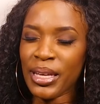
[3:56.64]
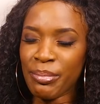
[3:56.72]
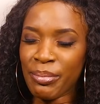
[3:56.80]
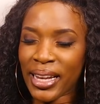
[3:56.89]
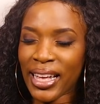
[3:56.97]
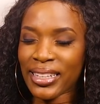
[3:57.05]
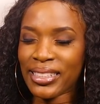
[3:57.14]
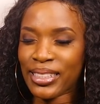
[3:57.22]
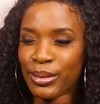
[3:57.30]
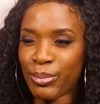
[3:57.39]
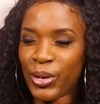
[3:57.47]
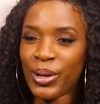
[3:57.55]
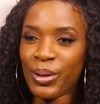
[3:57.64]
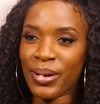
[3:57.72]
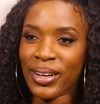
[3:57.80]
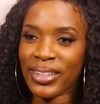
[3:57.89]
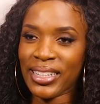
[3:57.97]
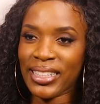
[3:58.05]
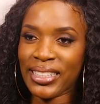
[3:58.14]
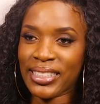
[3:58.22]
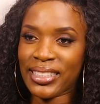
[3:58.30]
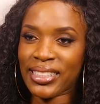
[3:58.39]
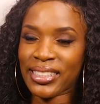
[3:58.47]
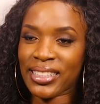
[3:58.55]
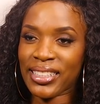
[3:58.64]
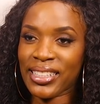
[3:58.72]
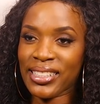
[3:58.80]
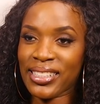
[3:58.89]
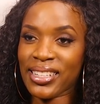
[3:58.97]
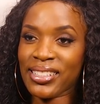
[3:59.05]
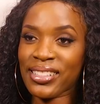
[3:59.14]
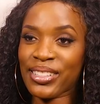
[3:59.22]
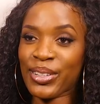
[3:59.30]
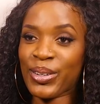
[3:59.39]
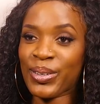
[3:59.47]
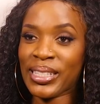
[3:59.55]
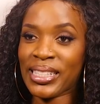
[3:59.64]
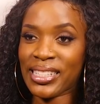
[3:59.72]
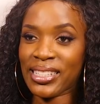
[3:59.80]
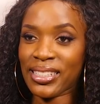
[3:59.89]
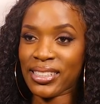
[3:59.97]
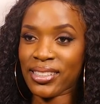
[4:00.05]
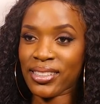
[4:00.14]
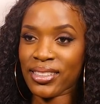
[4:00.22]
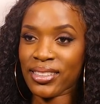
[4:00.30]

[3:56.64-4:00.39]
and Blaqs spoke about it. He says it's a coincidence.